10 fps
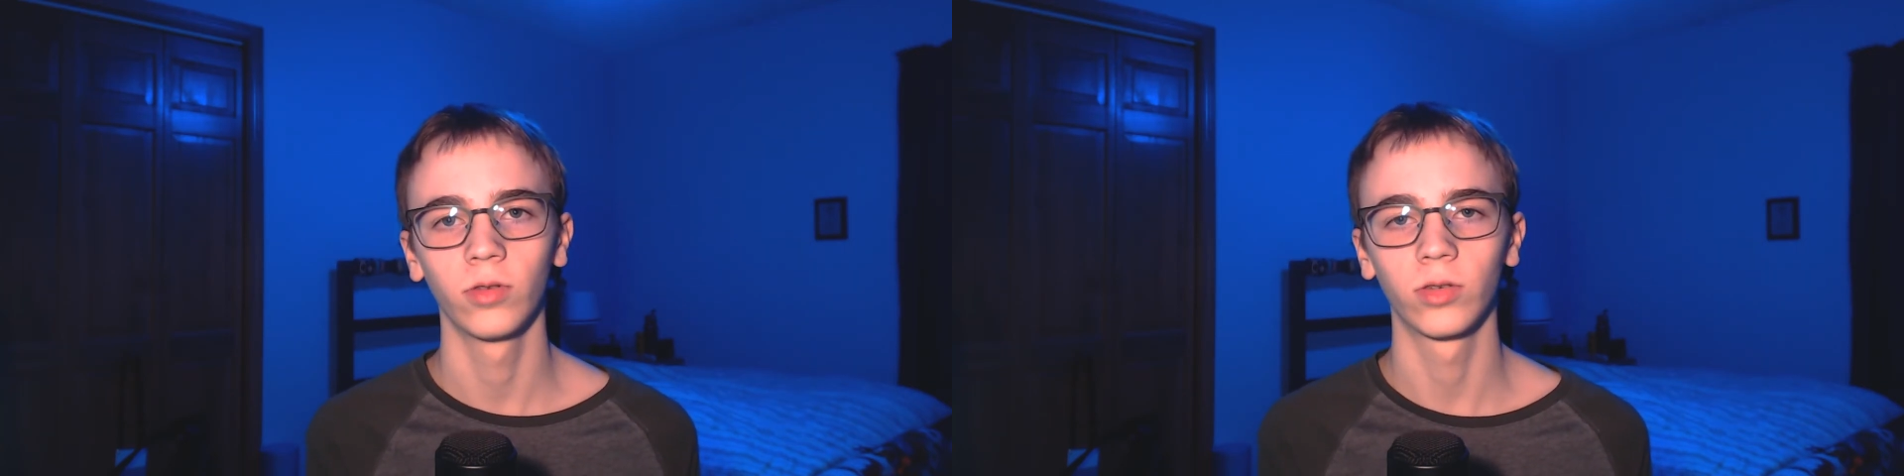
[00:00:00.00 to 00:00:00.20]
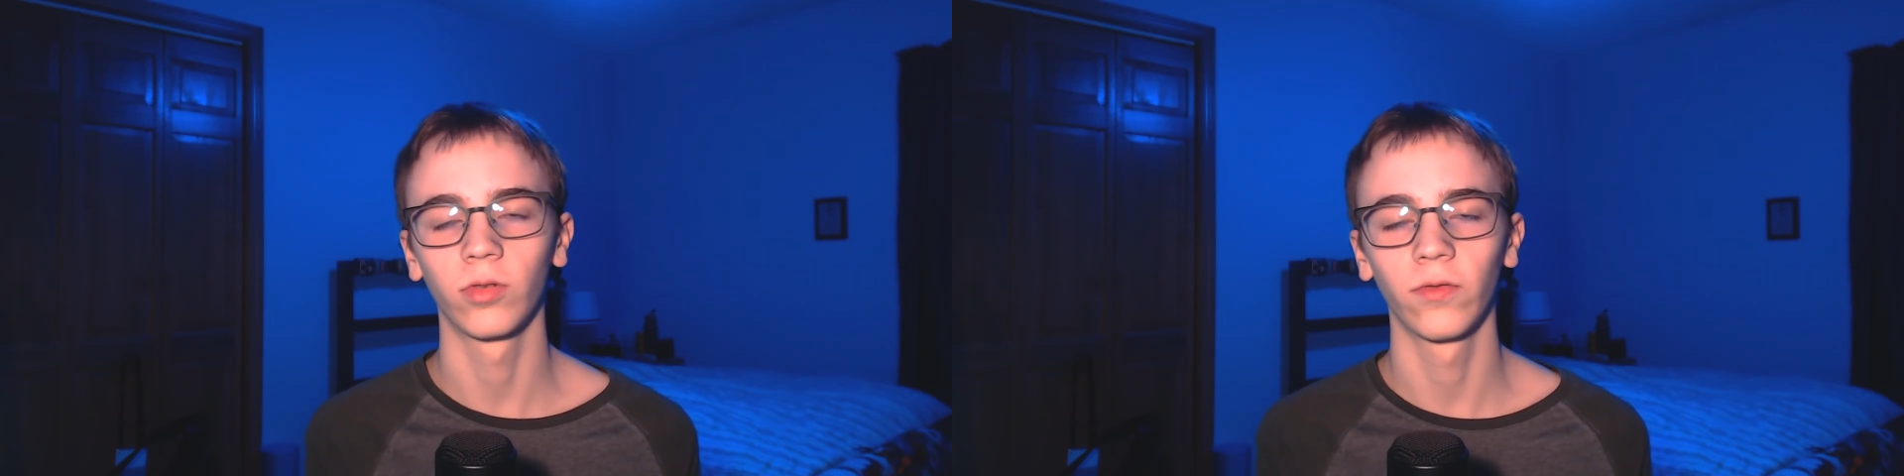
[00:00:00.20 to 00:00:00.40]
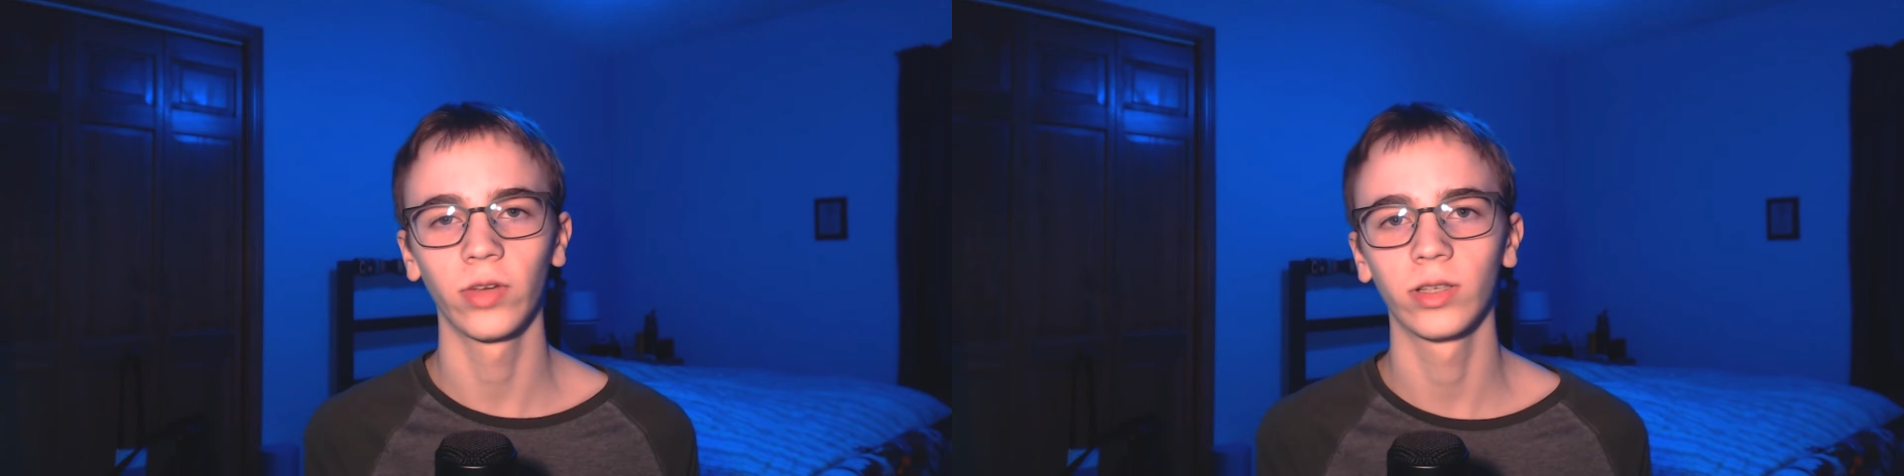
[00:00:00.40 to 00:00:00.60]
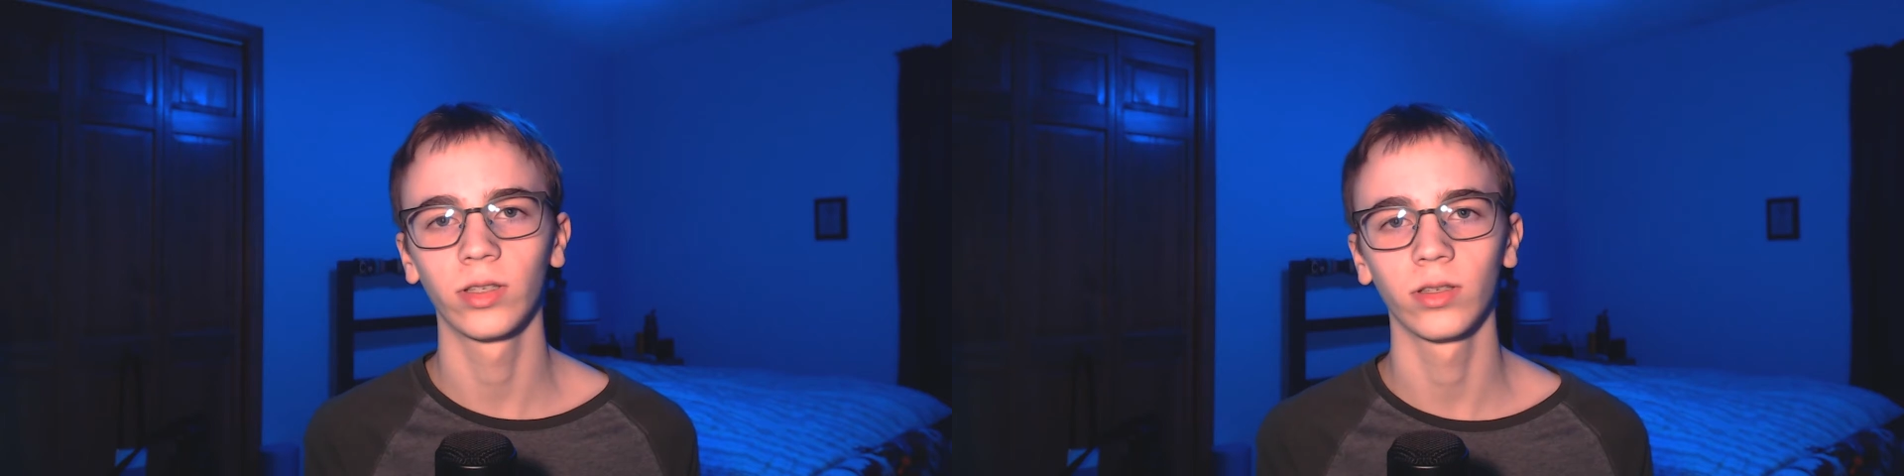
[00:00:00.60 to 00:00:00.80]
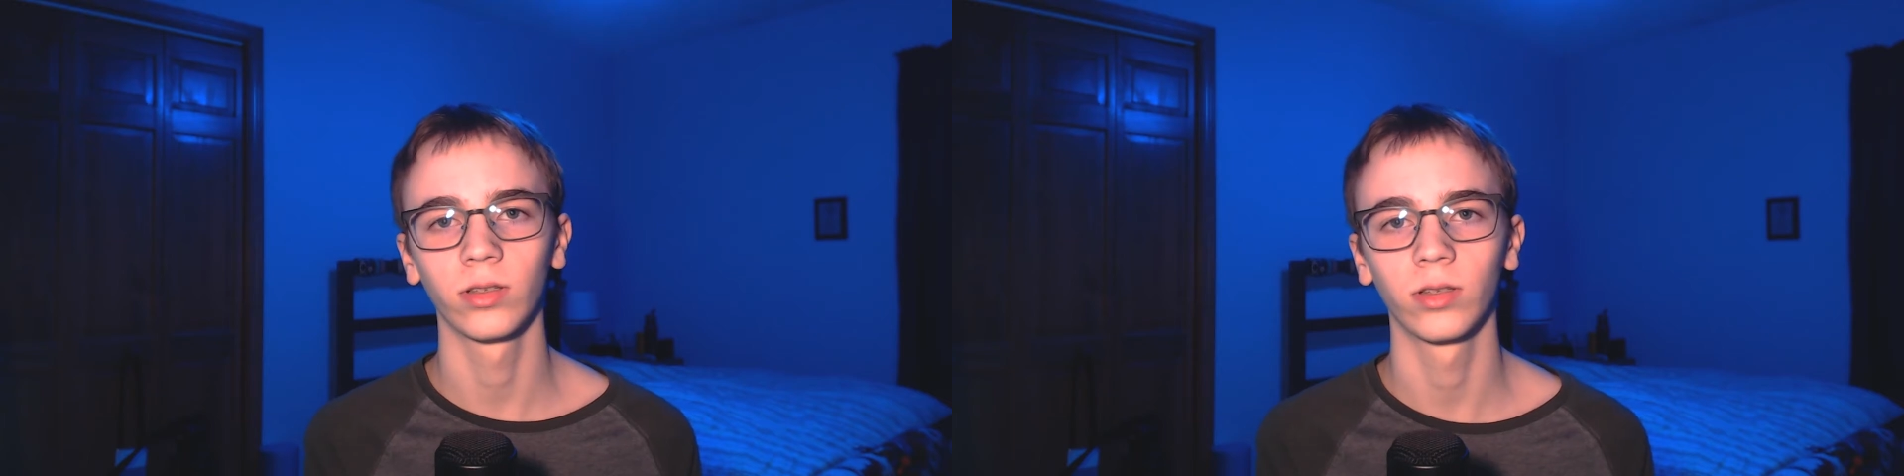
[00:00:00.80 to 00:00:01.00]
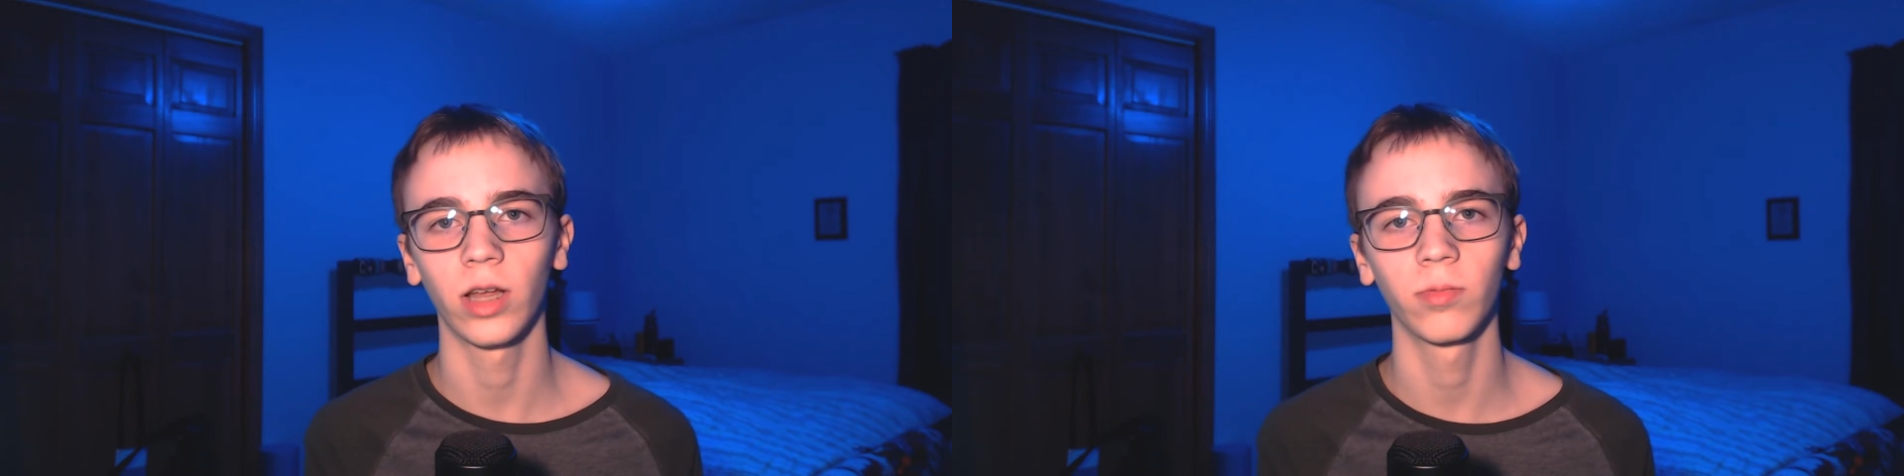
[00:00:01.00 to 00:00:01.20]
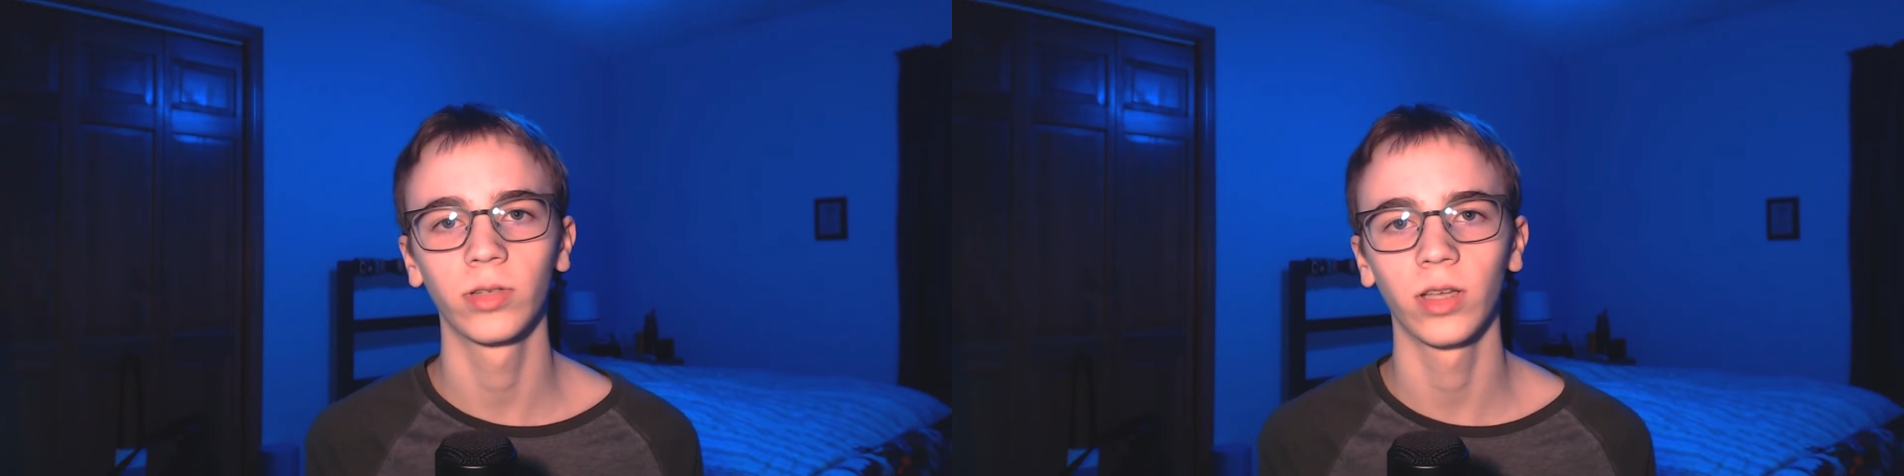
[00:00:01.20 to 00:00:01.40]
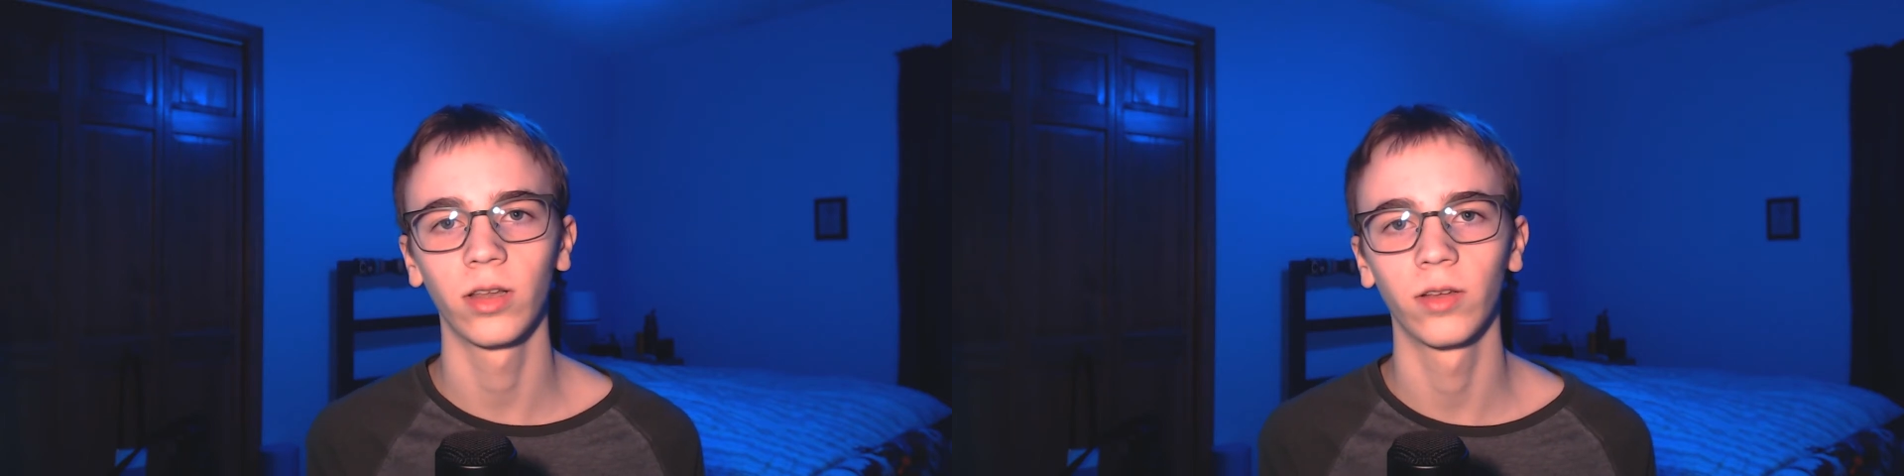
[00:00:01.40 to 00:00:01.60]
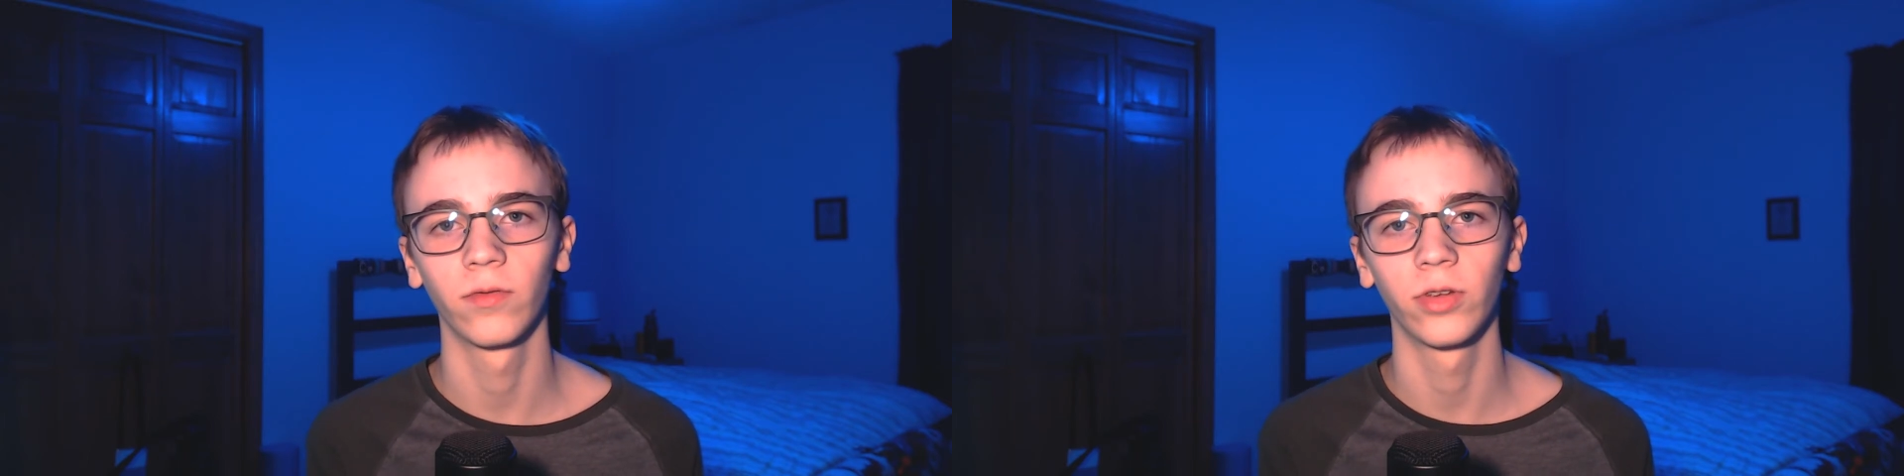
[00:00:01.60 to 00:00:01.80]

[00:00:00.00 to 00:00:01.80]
which will fix 90% of